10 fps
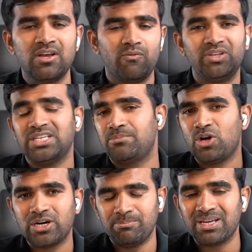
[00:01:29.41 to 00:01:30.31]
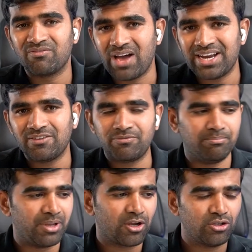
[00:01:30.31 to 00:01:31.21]
which I'm not a big fan of,
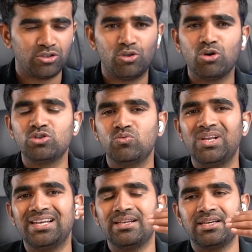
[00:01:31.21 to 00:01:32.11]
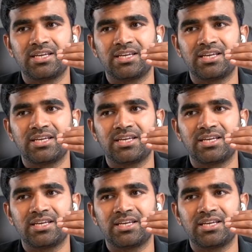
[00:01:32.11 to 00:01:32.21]
because those will